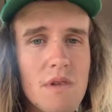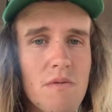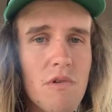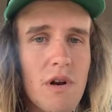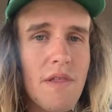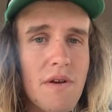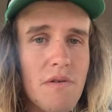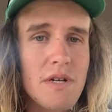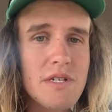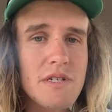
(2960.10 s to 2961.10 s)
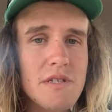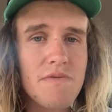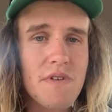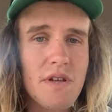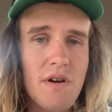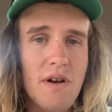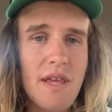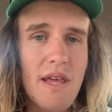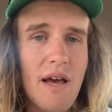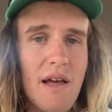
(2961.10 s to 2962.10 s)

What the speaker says: What other questions have we got here?